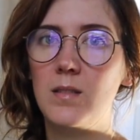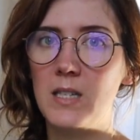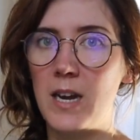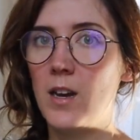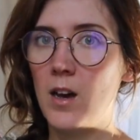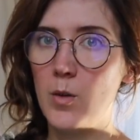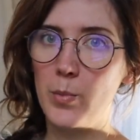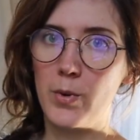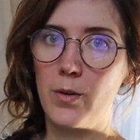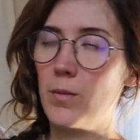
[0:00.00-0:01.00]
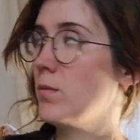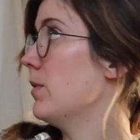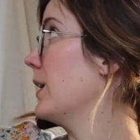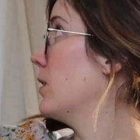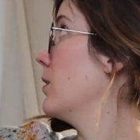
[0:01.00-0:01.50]
day up, or
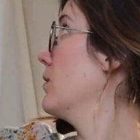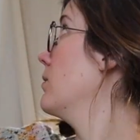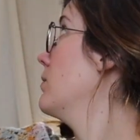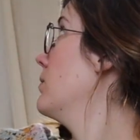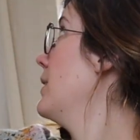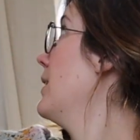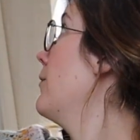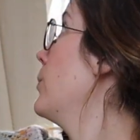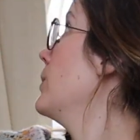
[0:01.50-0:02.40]
like I have up